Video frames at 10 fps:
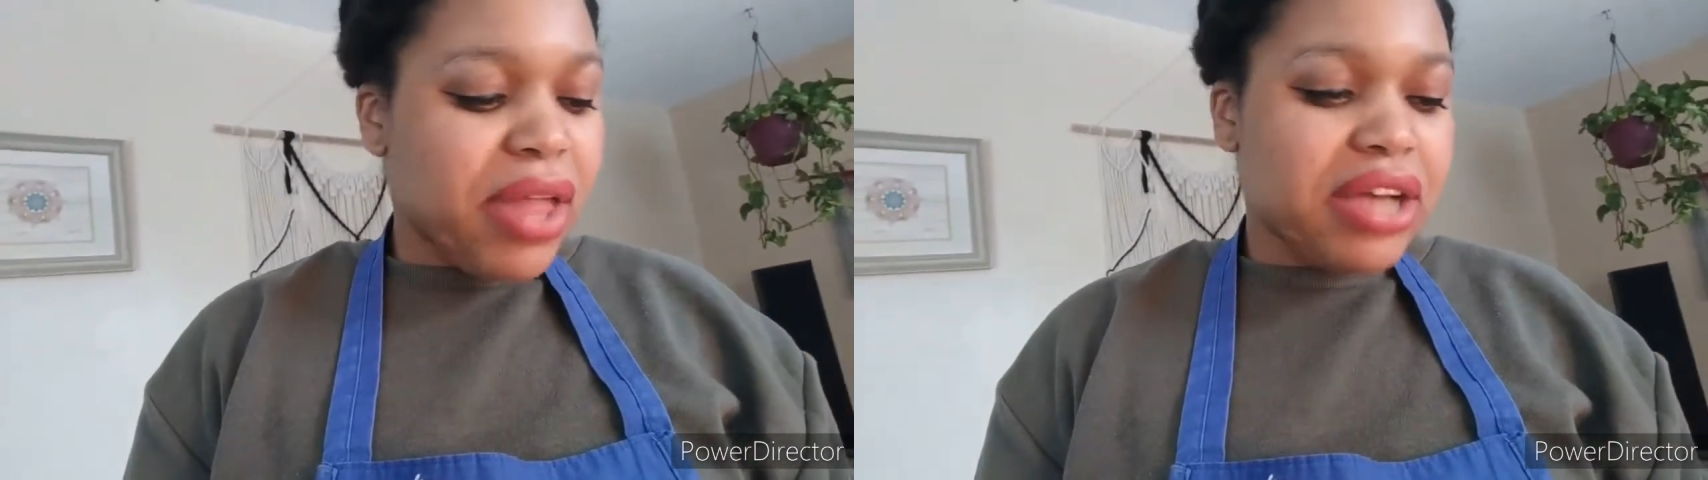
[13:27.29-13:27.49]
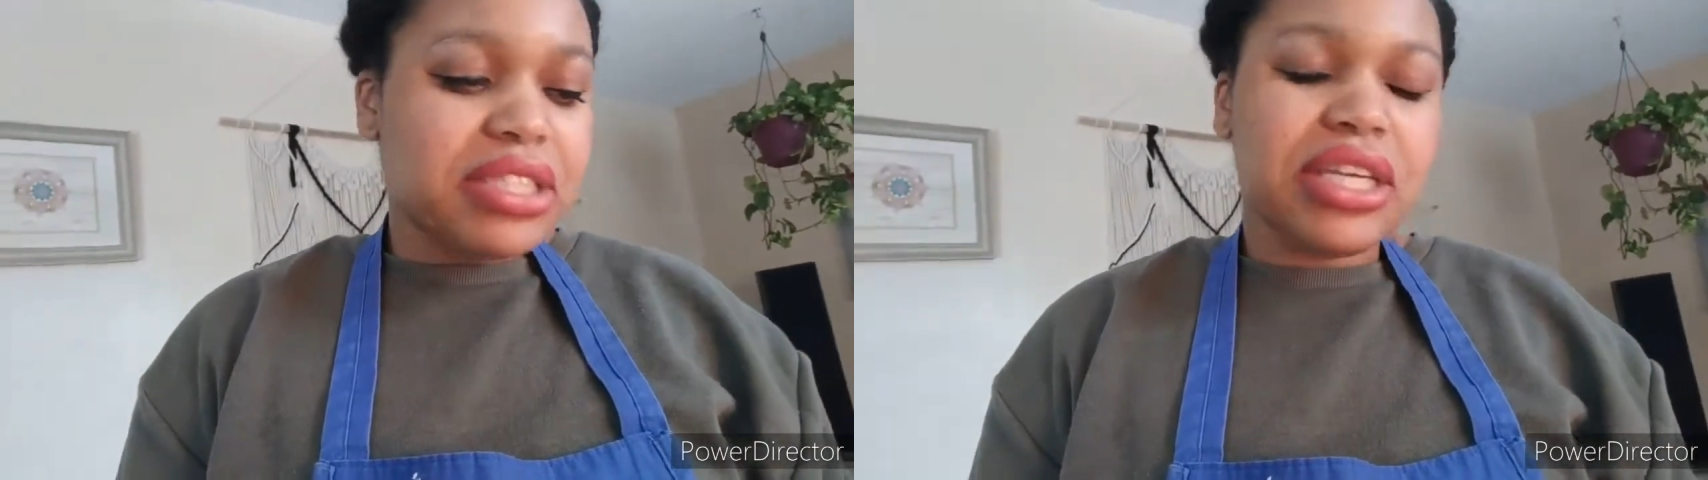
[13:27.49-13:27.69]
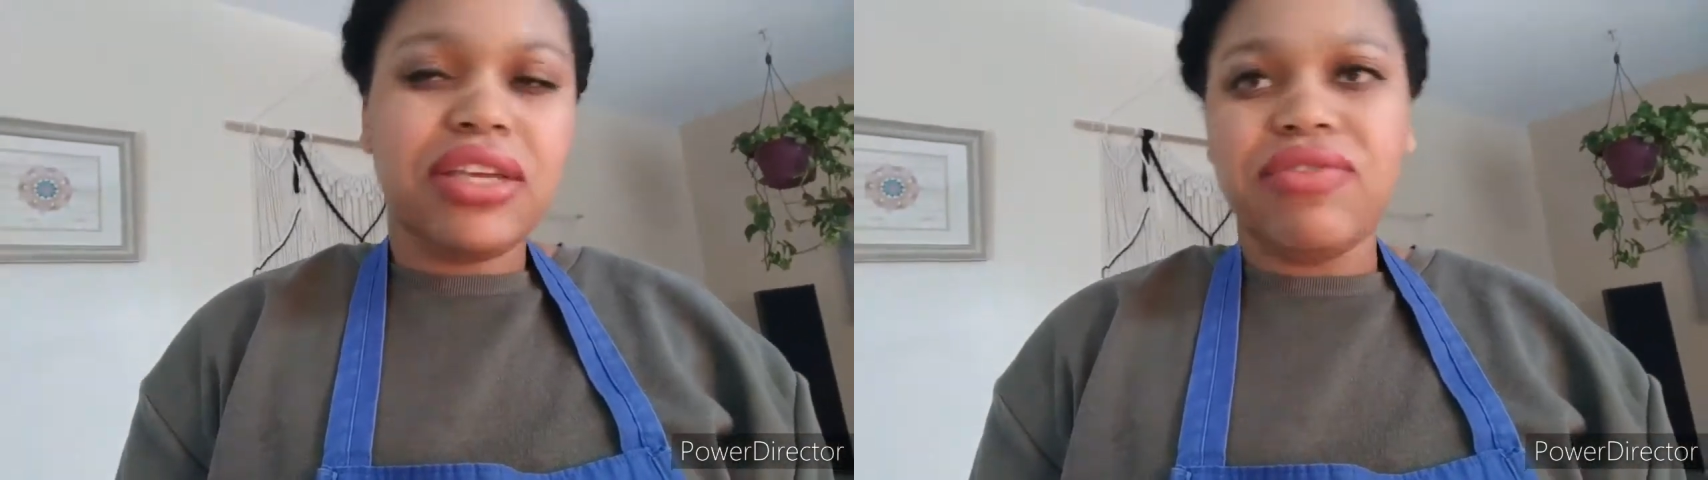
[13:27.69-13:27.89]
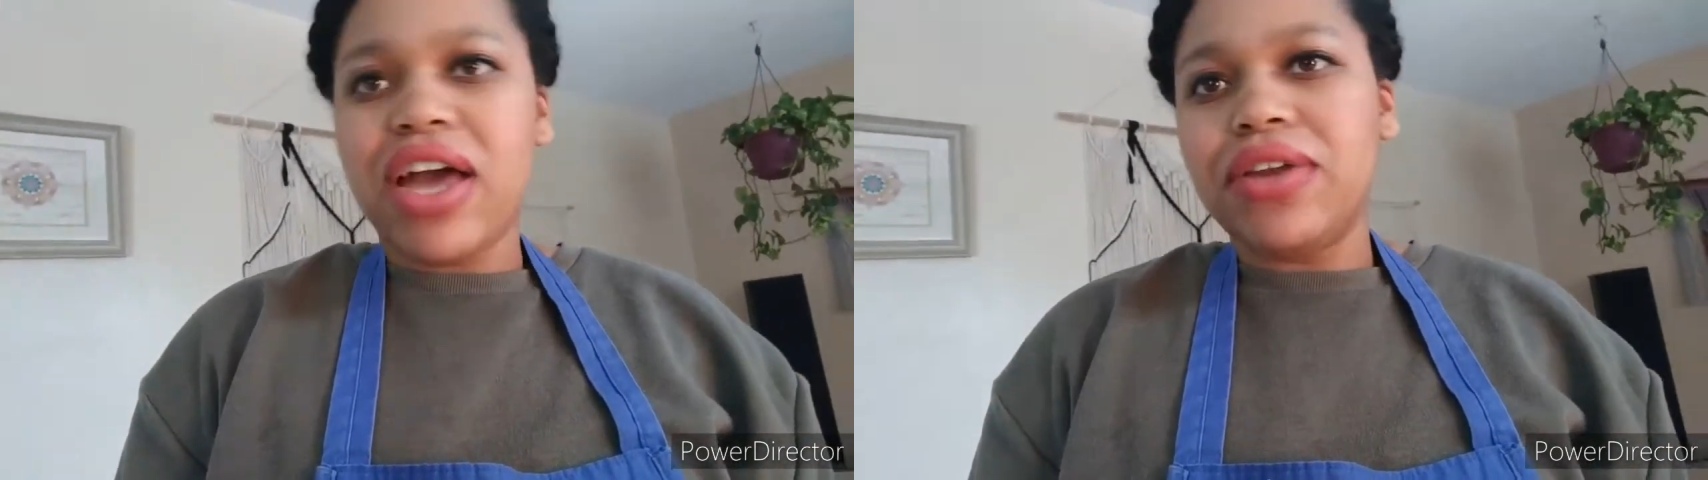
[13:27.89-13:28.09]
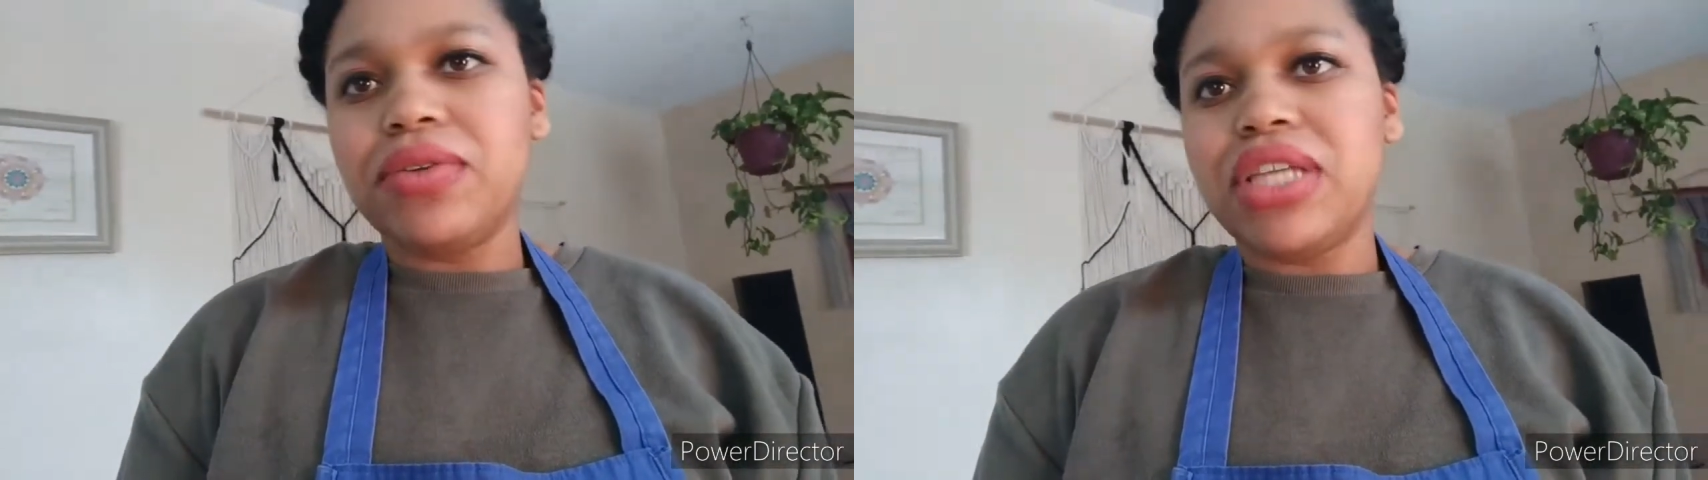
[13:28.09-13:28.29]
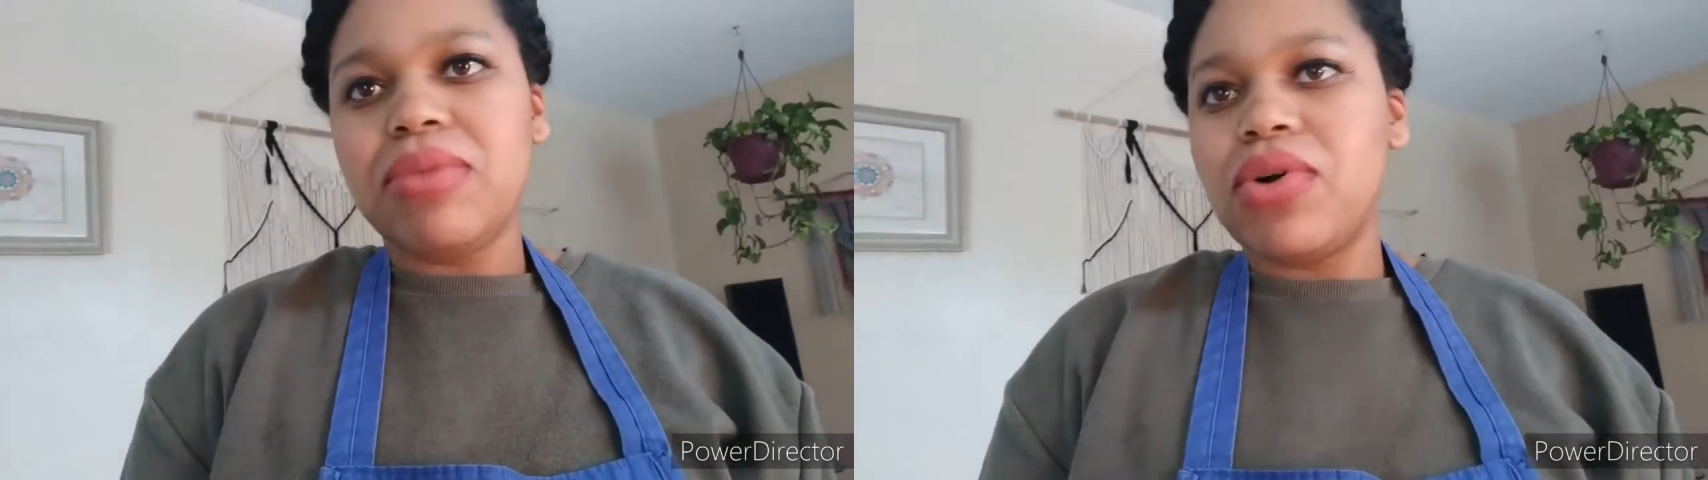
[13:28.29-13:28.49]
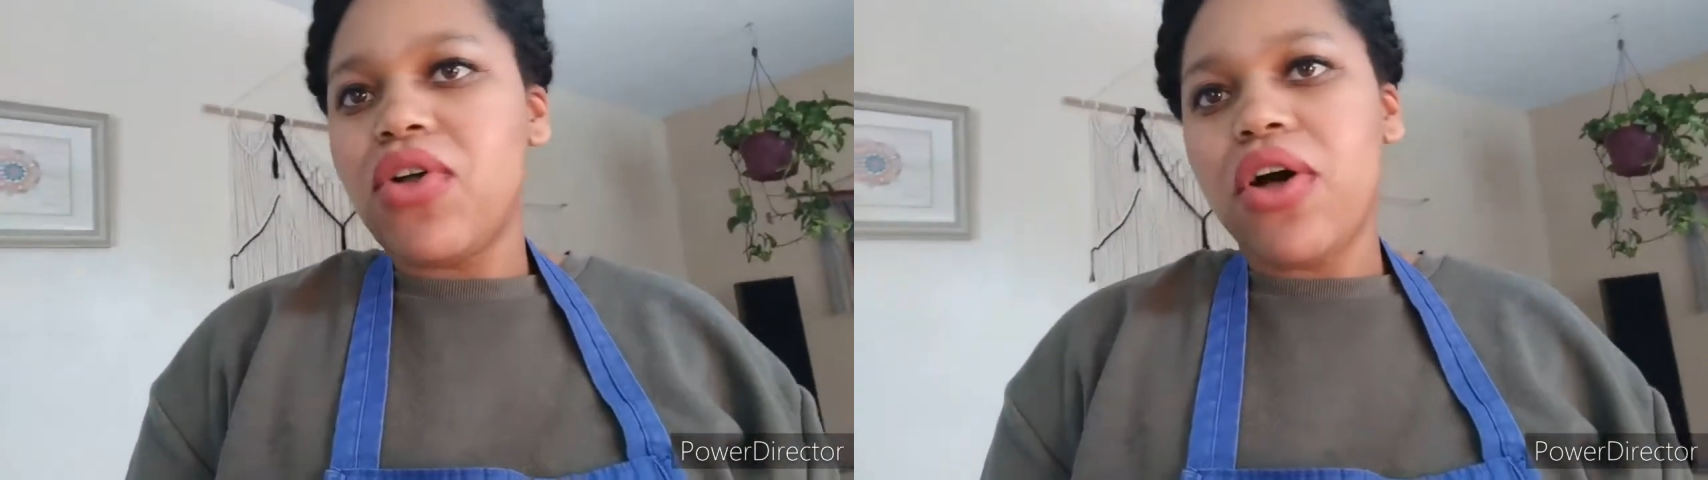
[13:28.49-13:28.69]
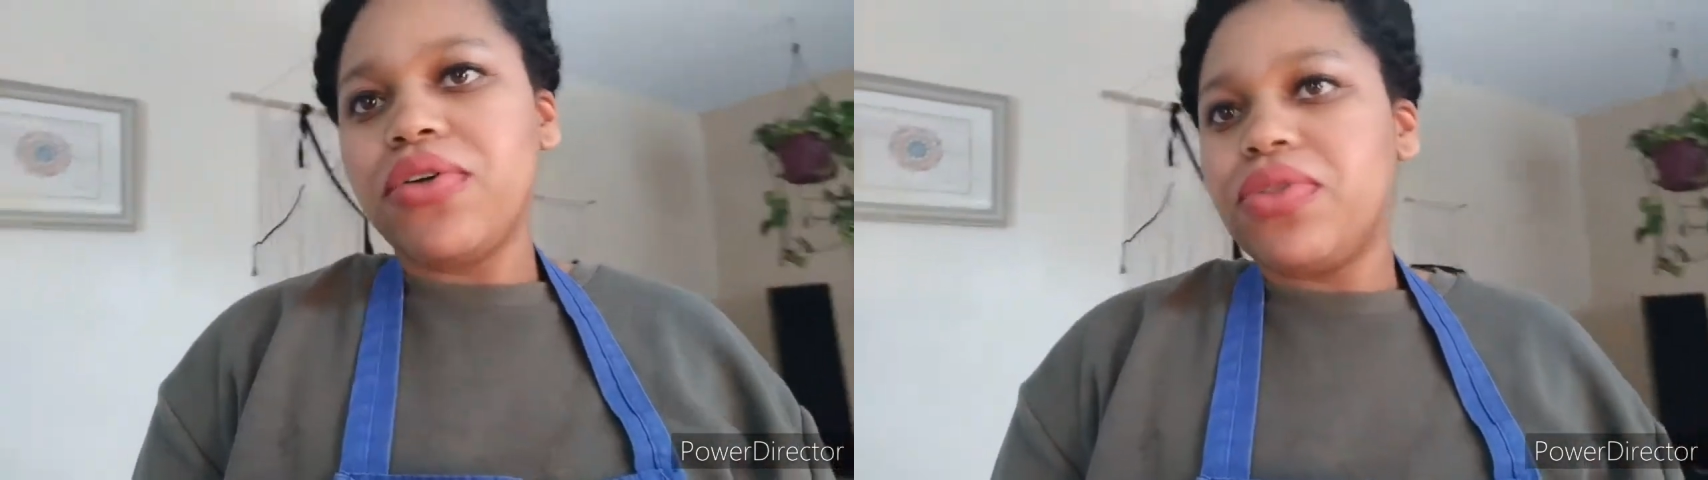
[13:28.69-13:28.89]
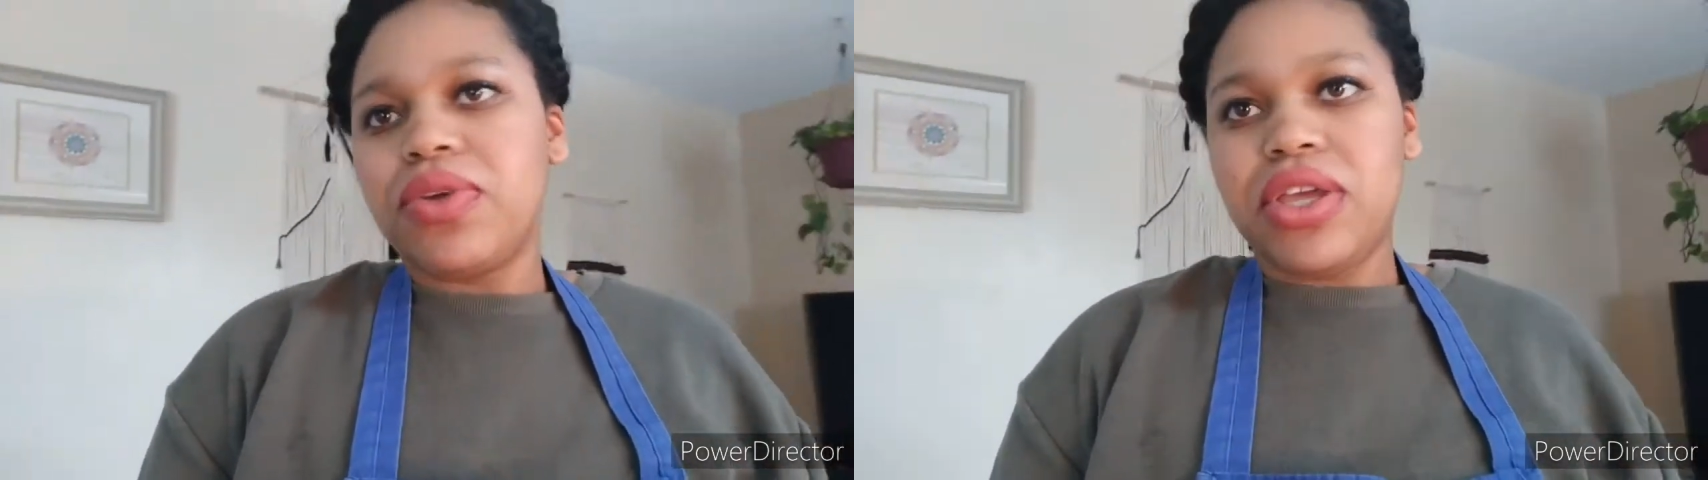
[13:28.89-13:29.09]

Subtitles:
plasticky vinyl tablecloth.